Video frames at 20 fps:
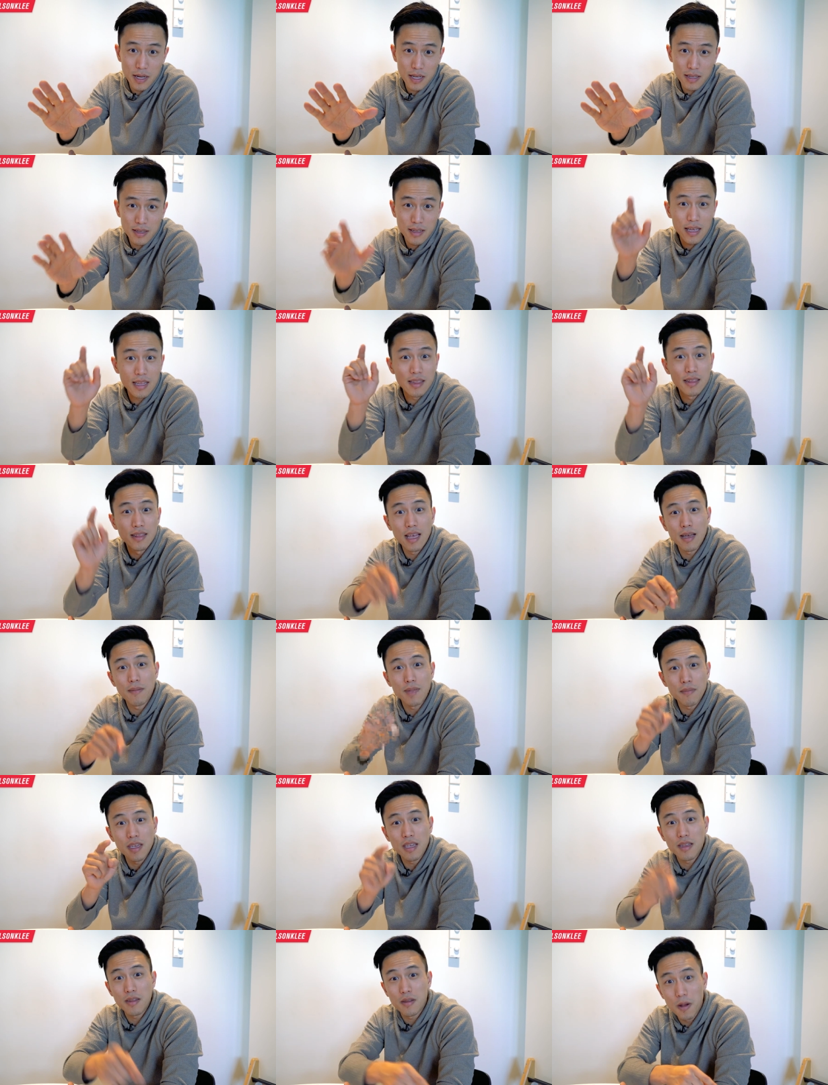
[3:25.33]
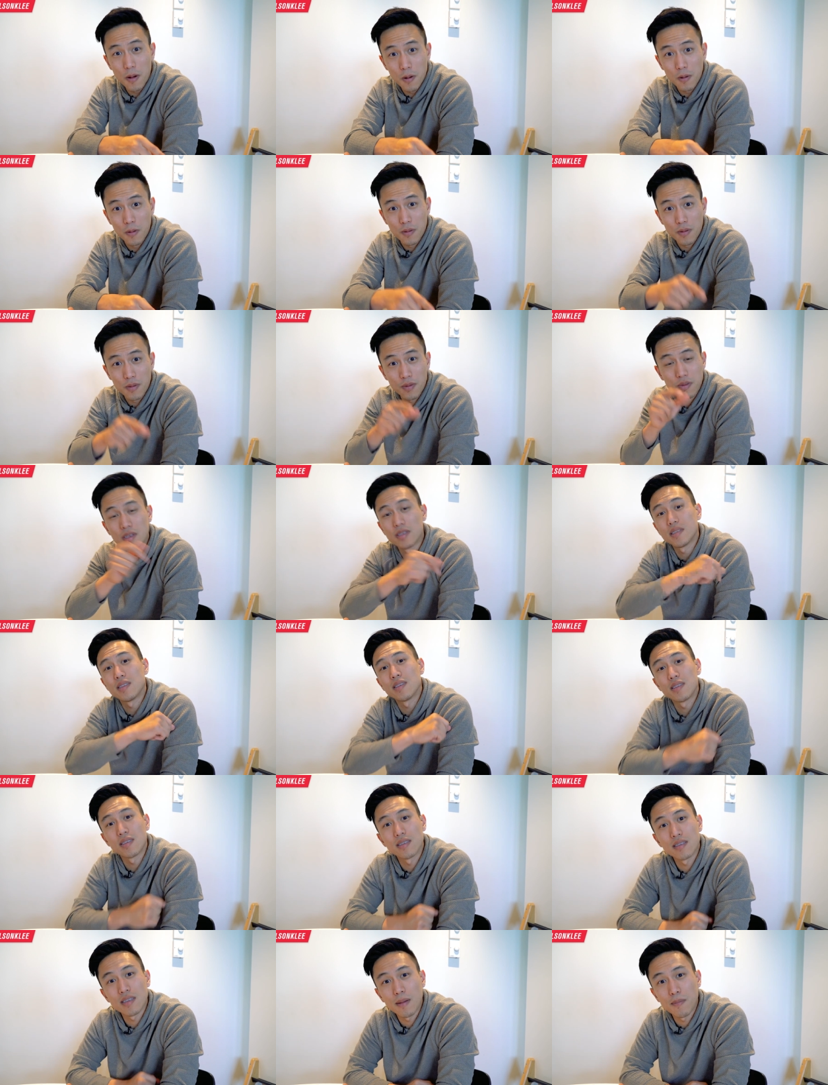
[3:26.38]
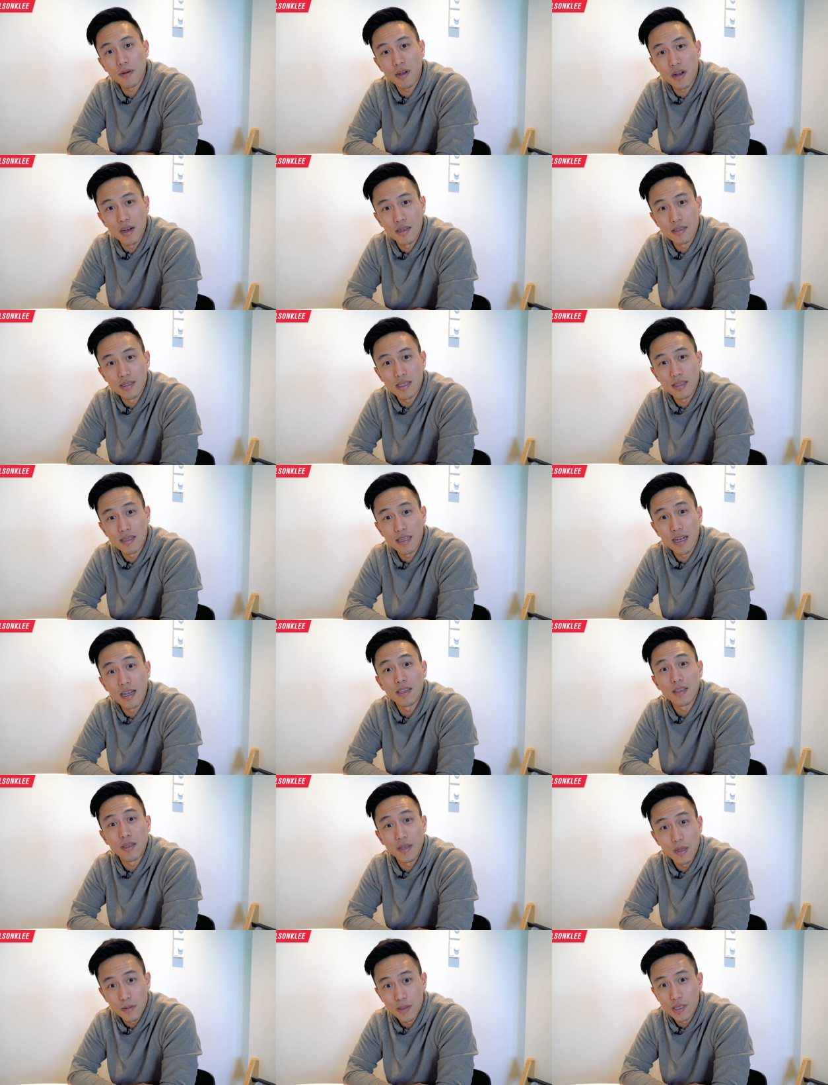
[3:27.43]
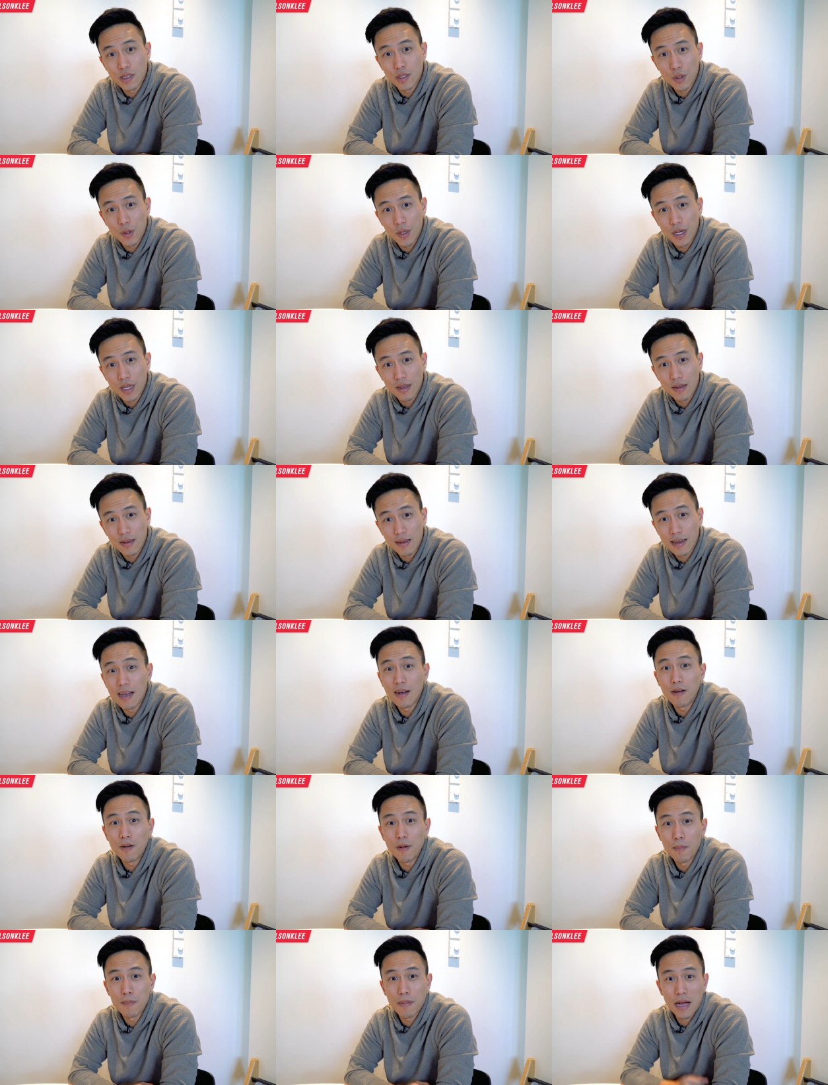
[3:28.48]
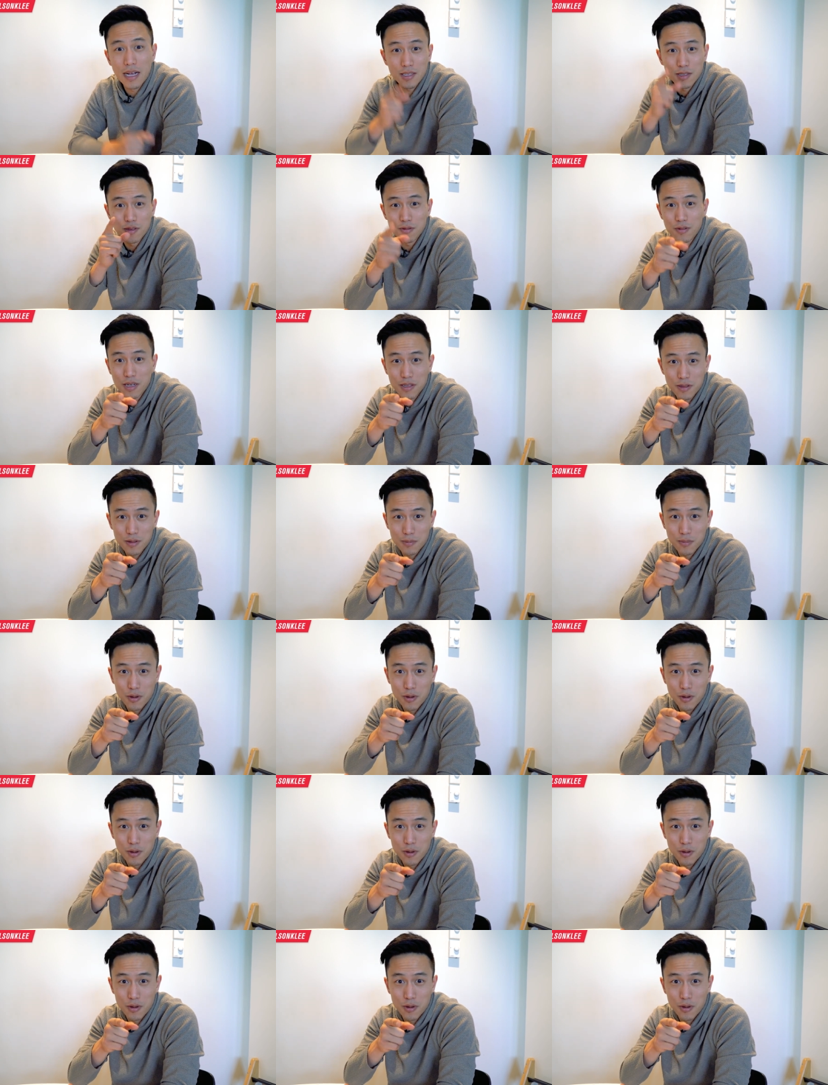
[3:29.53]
button and let me know this is the type of content that you enjoy. Now, back to regular